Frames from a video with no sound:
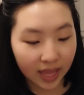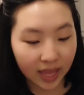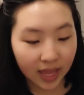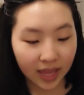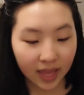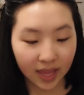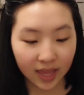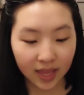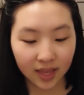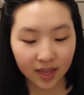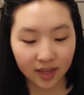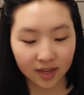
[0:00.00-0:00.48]

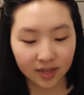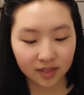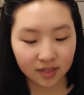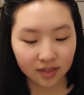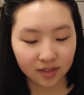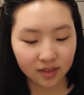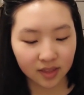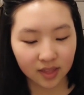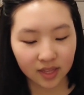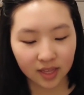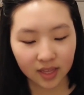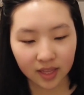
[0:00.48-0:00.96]
and
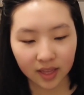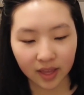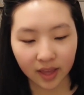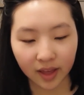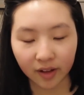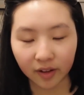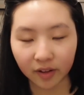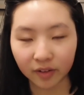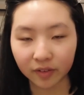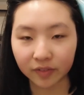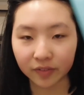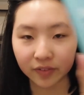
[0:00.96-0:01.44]
the
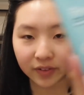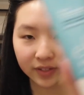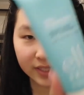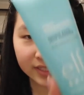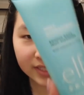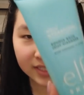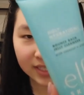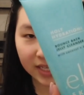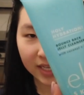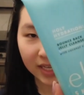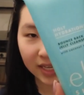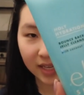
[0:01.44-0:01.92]
e.l.f.
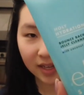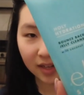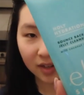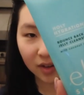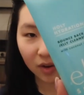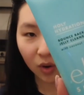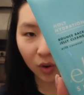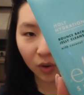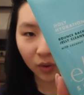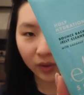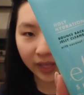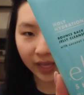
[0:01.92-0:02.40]
Skin
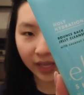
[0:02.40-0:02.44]
Holy